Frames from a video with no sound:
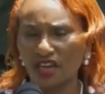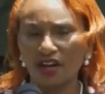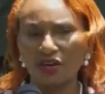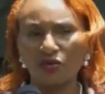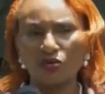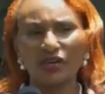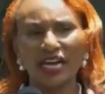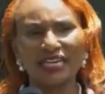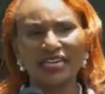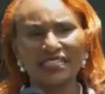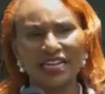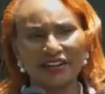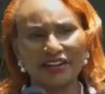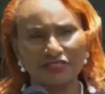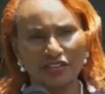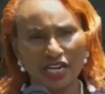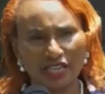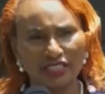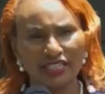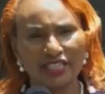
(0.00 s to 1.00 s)
who can
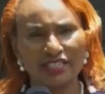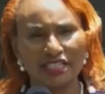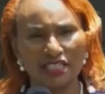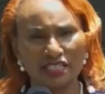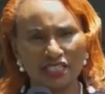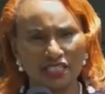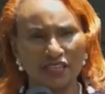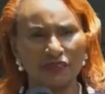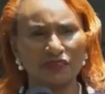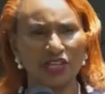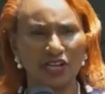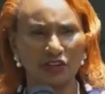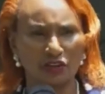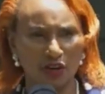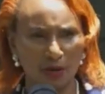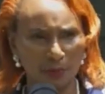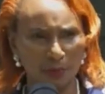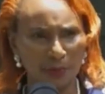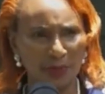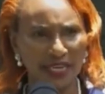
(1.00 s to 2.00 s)
directly receive the
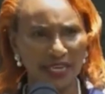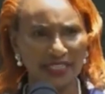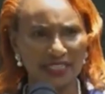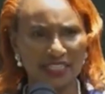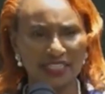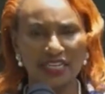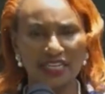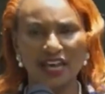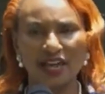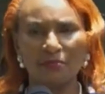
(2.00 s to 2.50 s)
complaints